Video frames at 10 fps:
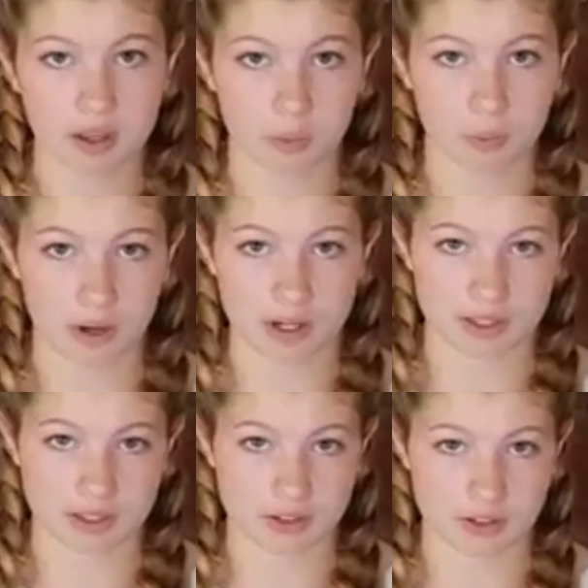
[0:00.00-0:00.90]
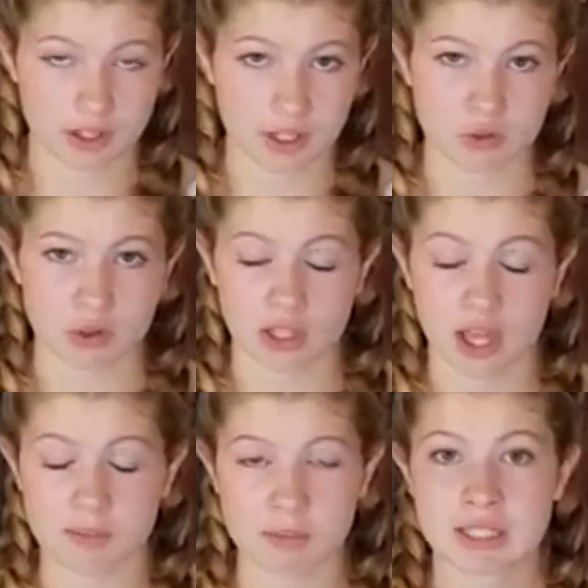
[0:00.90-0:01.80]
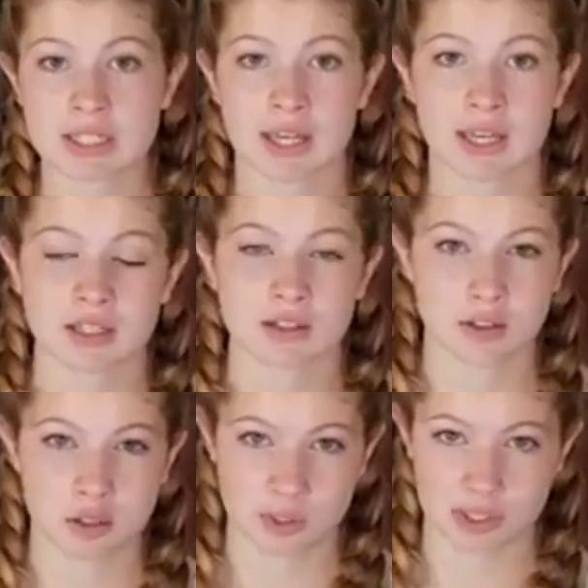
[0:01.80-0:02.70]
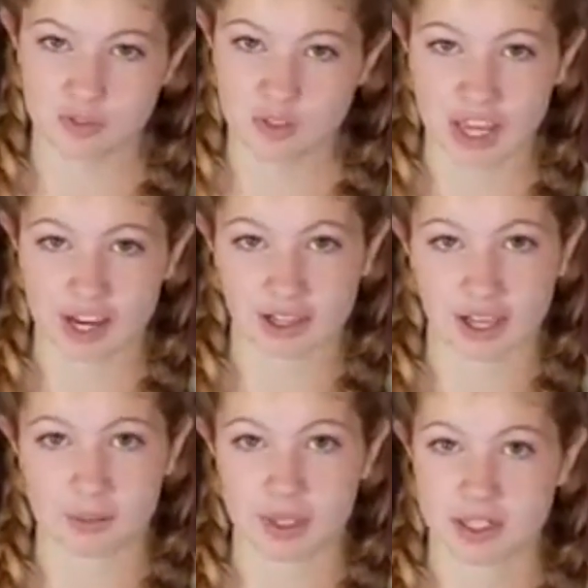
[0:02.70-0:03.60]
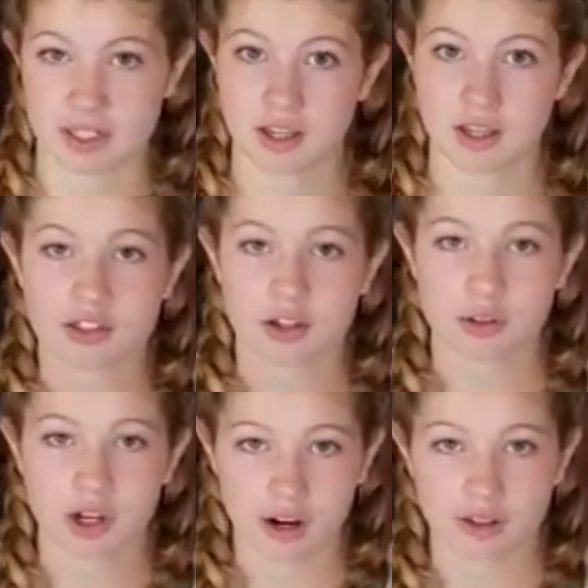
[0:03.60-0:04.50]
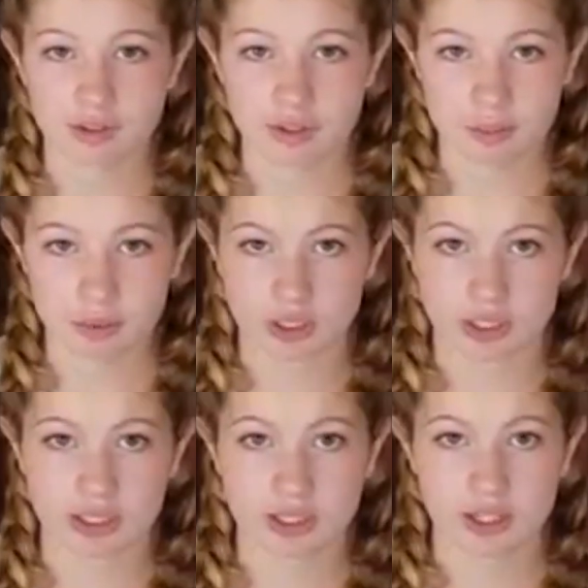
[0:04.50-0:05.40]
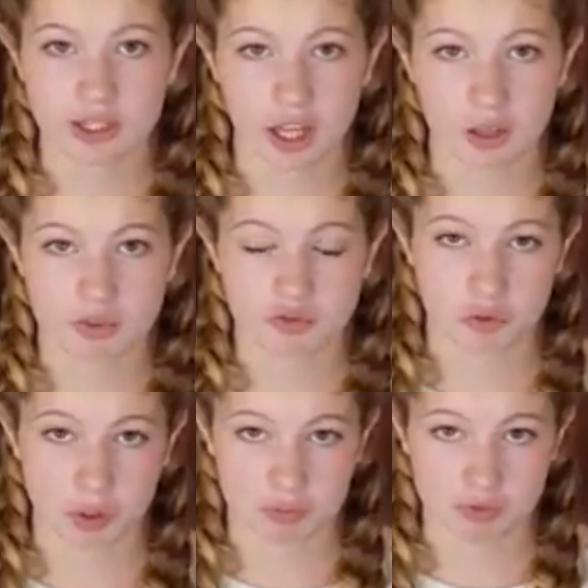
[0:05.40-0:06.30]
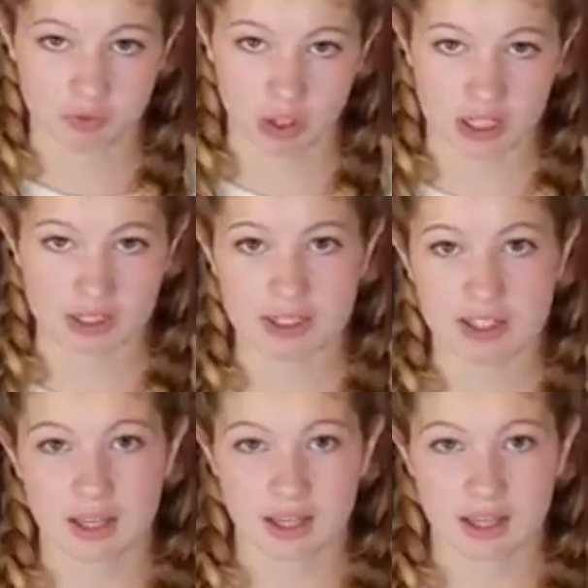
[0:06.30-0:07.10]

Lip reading: What is their natural climate, and do we live in that climate? So the Harlequin breed comes from France.